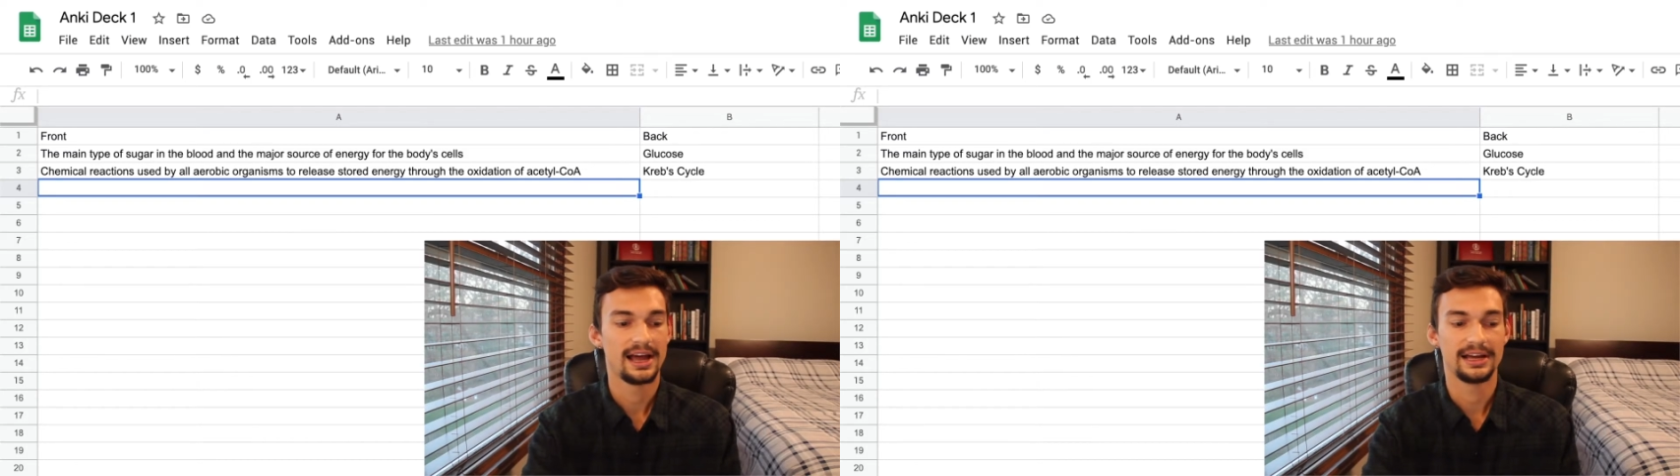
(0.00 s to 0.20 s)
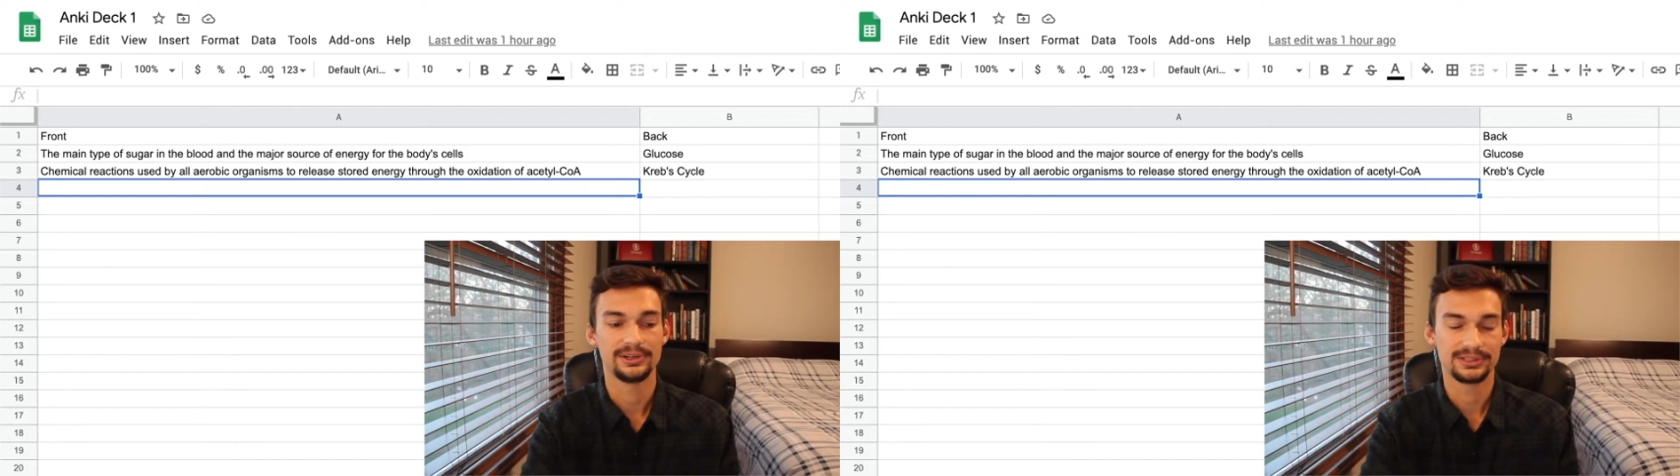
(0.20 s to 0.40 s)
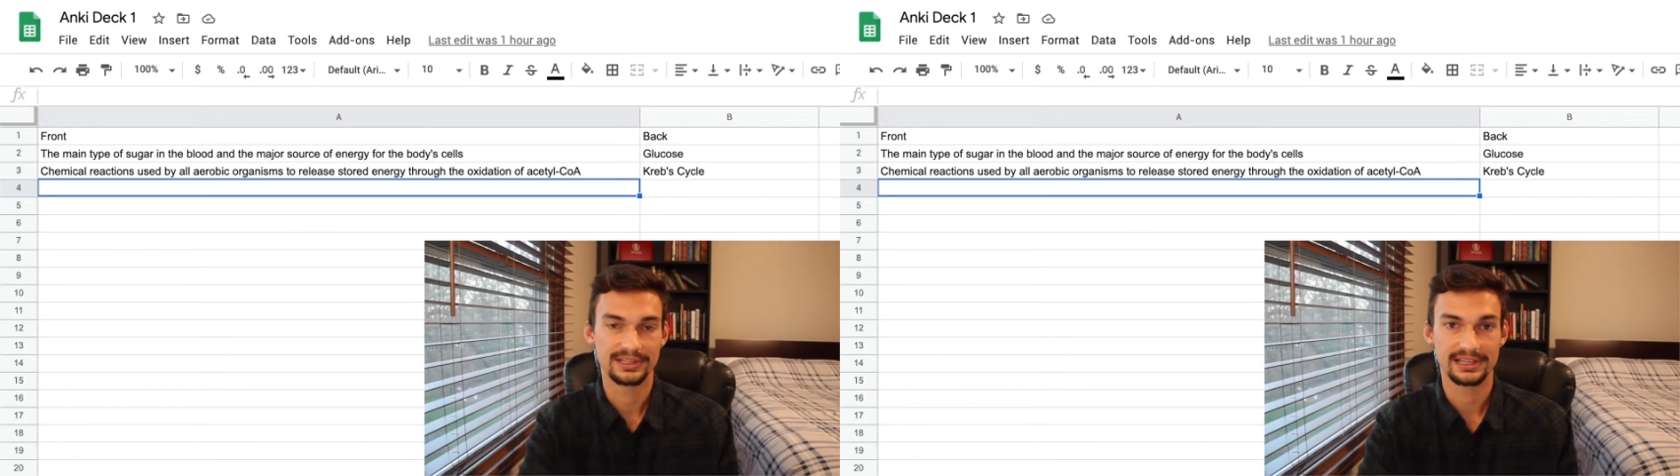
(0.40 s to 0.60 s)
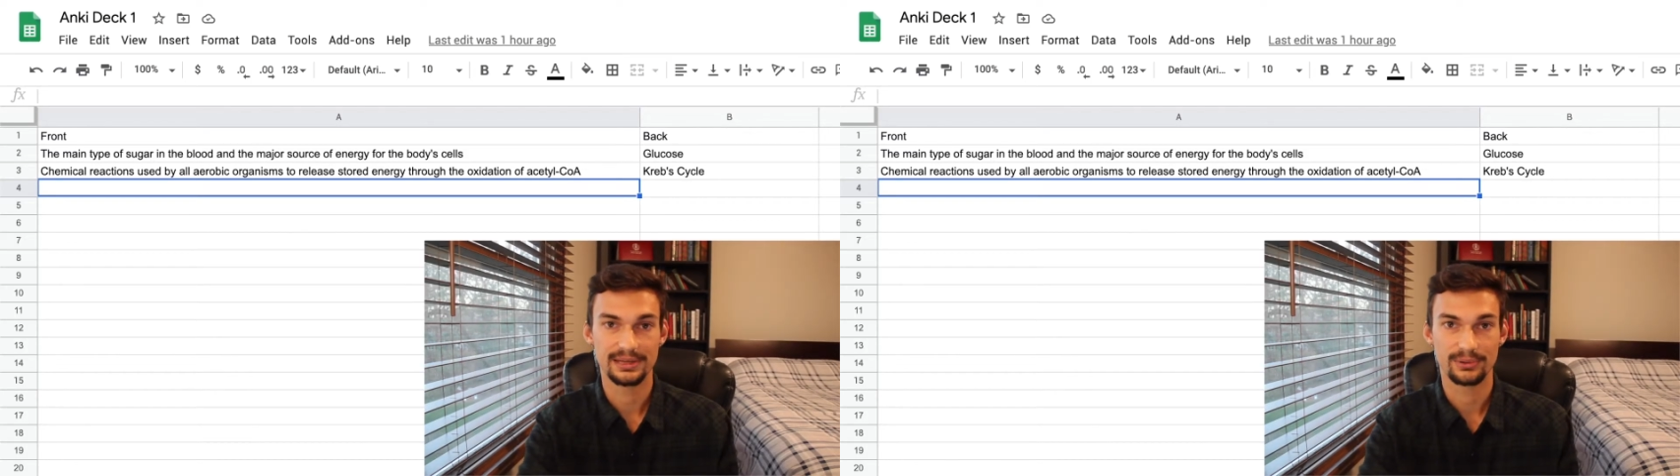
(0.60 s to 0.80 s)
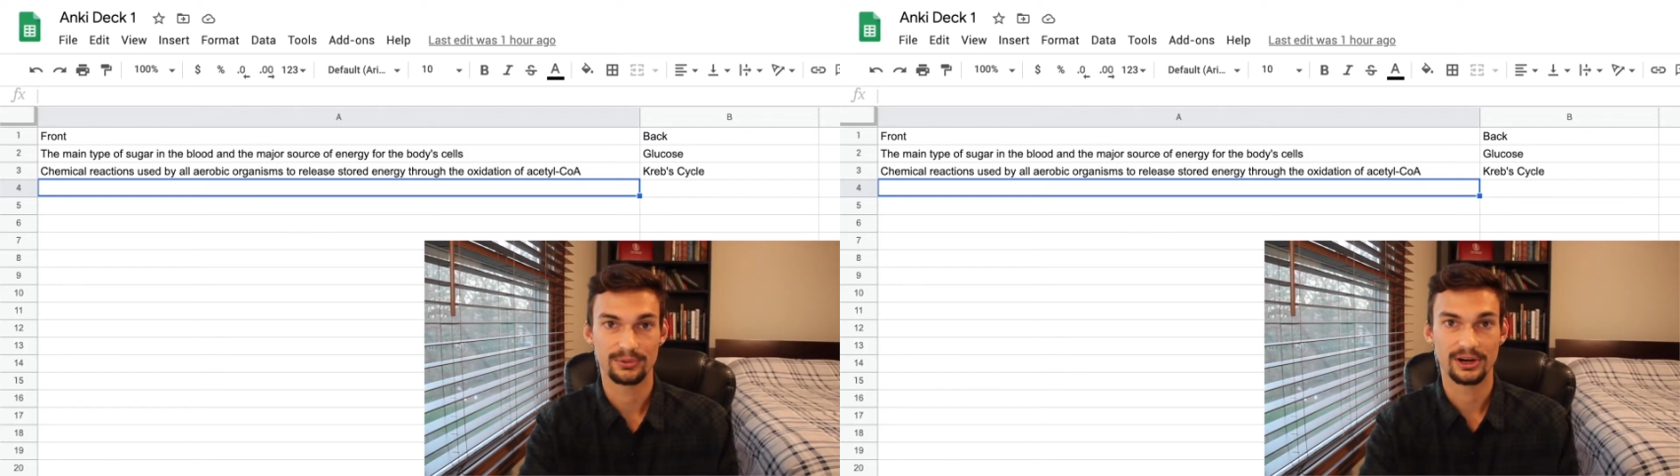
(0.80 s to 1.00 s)
I used to
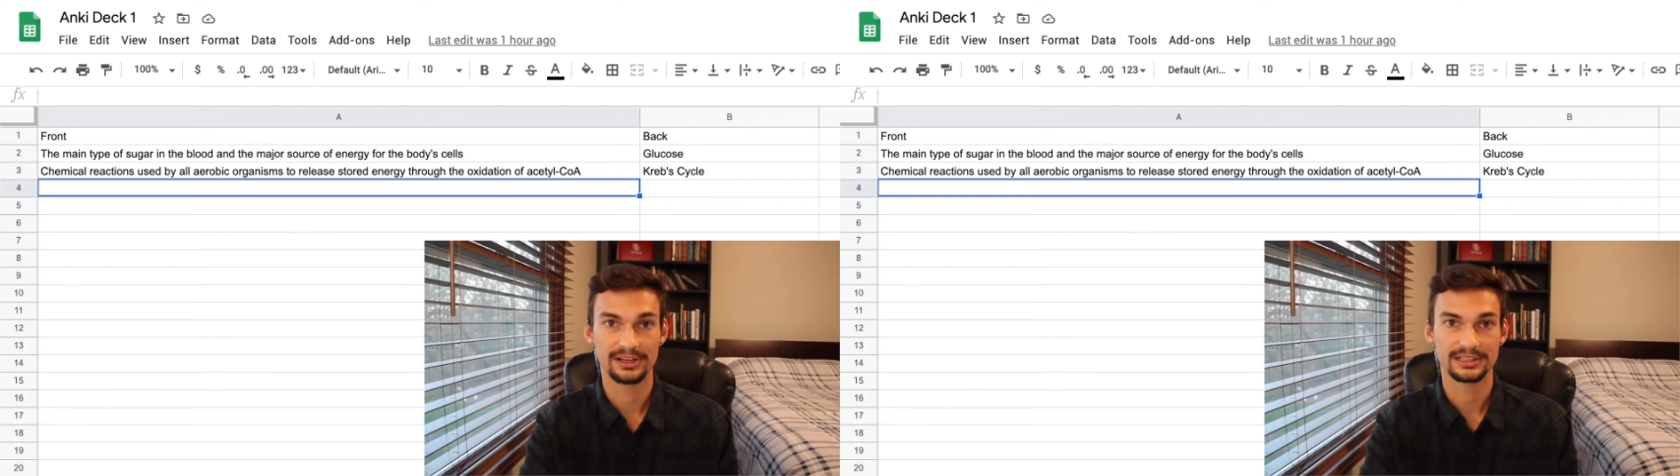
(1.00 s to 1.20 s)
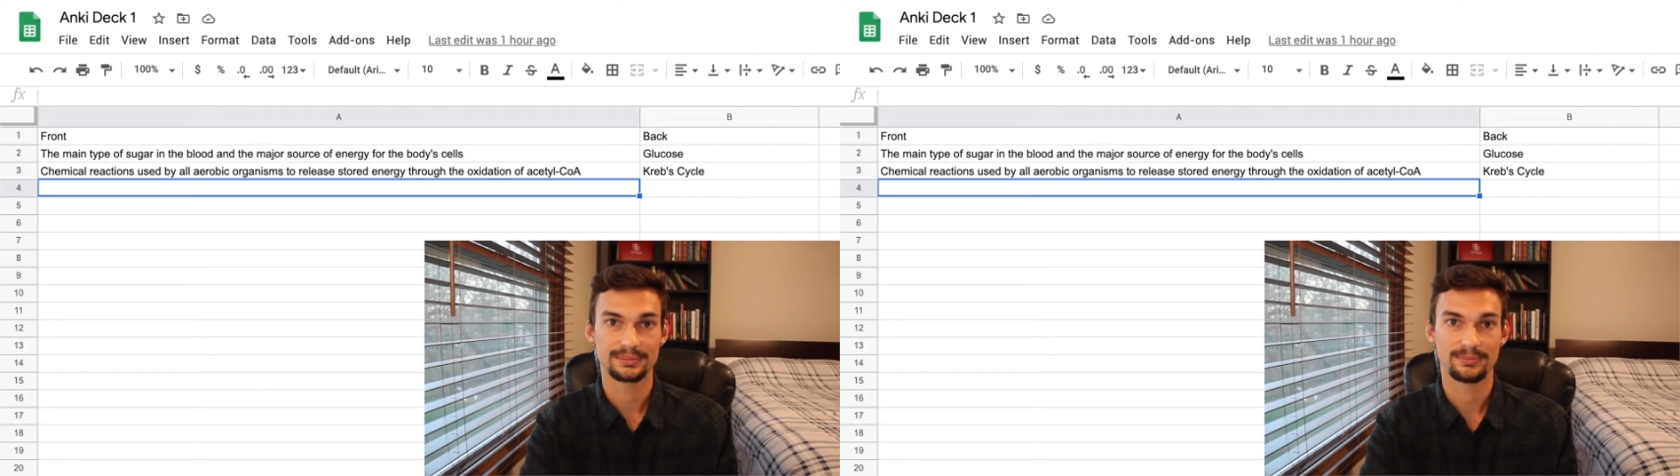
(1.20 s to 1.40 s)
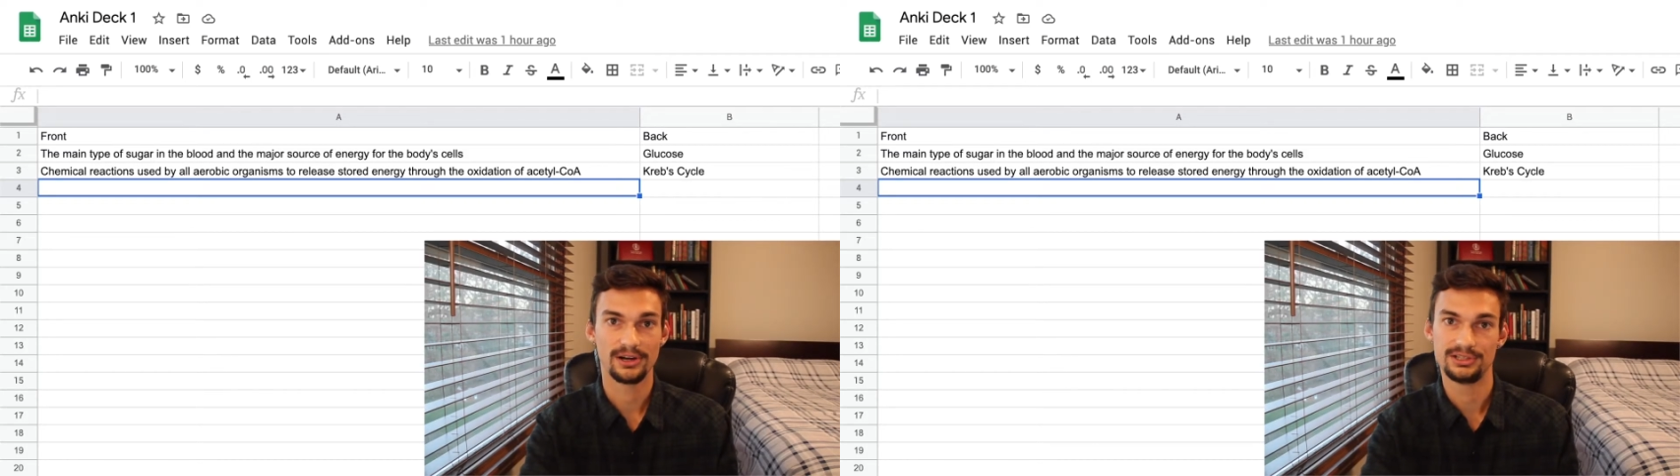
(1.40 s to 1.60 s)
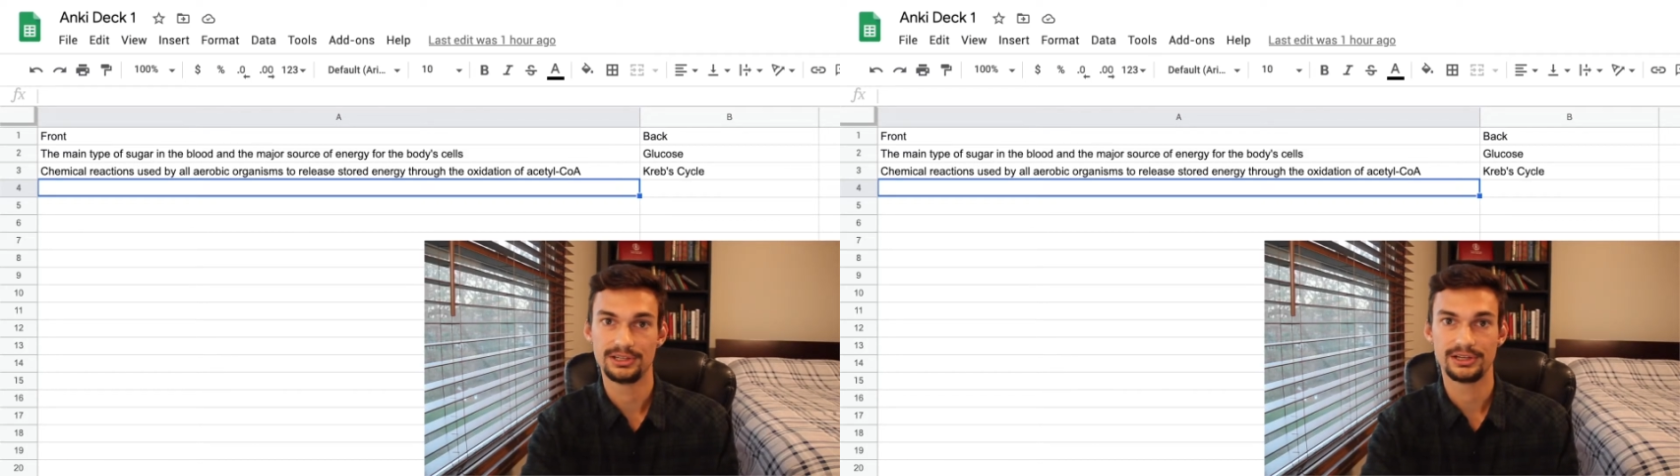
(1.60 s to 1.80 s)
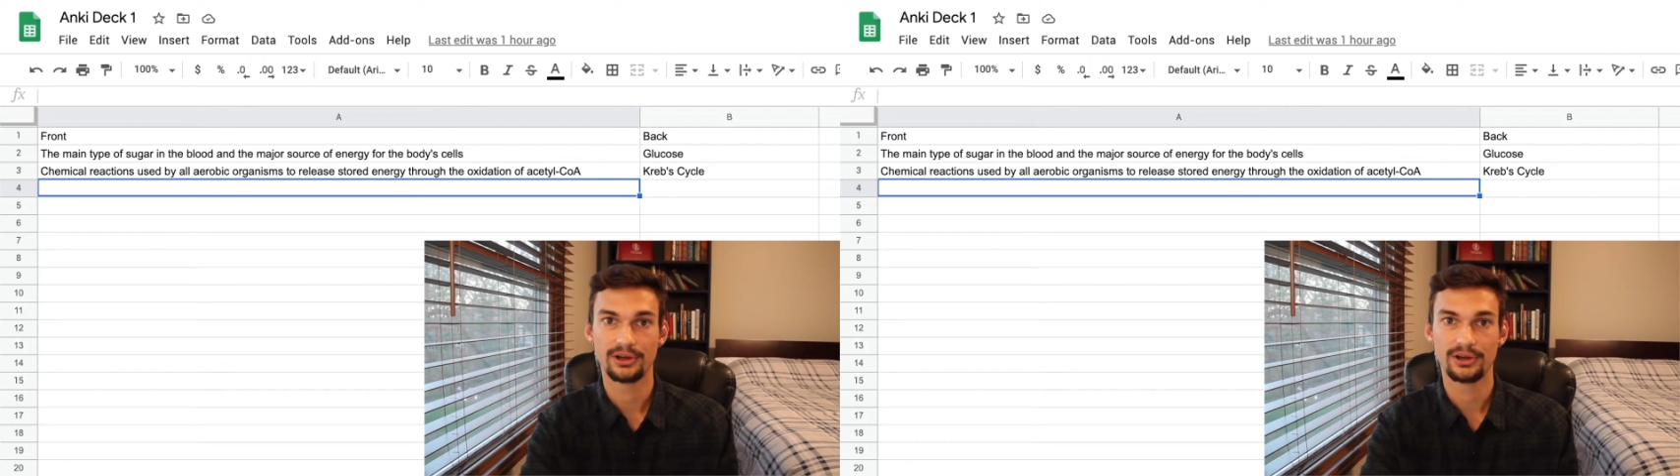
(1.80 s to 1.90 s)
keep a running spreadsheet